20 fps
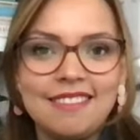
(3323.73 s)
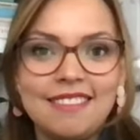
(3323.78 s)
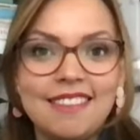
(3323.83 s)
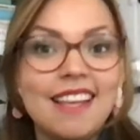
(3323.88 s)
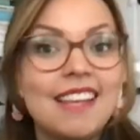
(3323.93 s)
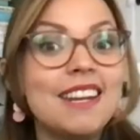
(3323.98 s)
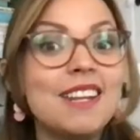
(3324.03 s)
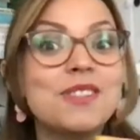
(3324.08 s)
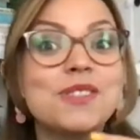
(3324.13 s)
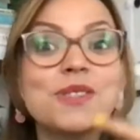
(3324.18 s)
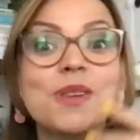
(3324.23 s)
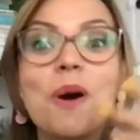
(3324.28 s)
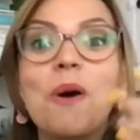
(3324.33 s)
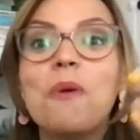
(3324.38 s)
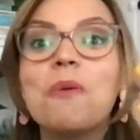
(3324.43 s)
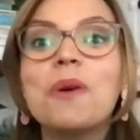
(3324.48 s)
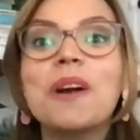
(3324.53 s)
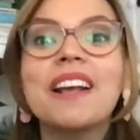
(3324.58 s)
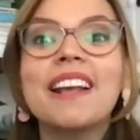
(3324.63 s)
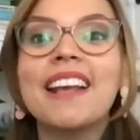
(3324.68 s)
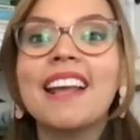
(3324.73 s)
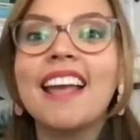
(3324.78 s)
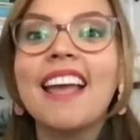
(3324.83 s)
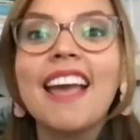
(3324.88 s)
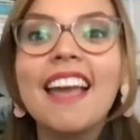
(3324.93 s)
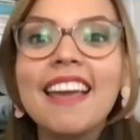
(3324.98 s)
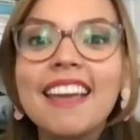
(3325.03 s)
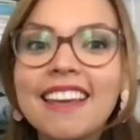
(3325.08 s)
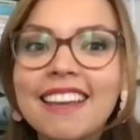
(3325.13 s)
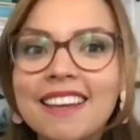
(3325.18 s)
And it's
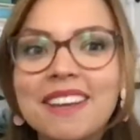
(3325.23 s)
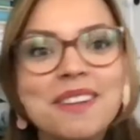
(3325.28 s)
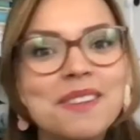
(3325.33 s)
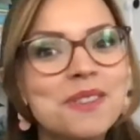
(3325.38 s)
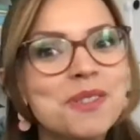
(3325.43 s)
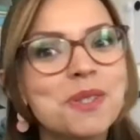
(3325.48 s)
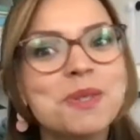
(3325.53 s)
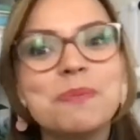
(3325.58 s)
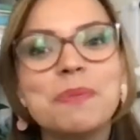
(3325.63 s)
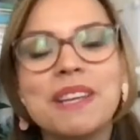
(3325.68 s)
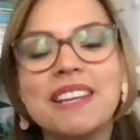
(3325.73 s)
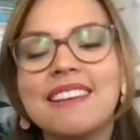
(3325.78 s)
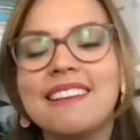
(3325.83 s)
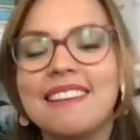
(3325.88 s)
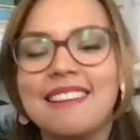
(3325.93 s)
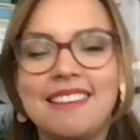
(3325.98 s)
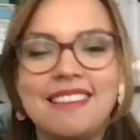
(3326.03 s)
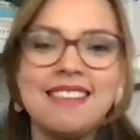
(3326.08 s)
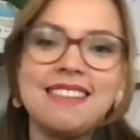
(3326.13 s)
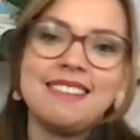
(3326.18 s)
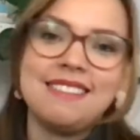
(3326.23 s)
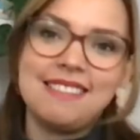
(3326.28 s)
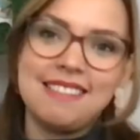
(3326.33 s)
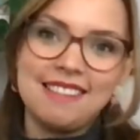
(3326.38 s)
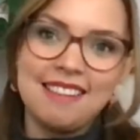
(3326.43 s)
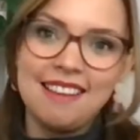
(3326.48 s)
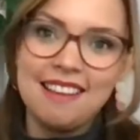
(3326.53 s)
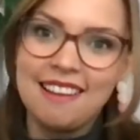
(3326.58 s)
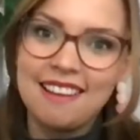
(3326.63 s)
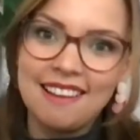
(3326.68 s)
okay to be
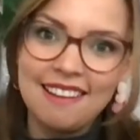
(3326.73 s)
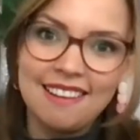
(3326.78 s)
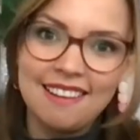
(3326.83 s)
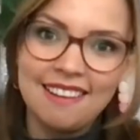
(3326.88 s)
easy.